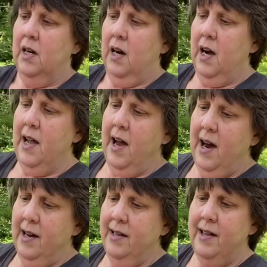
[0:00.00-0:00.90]
I
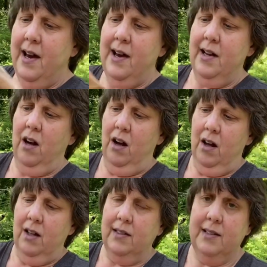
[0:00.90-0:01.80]
added that
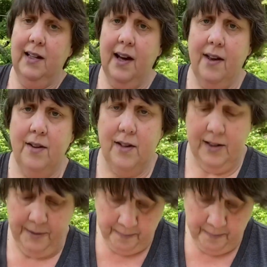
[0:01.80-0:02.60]
all together.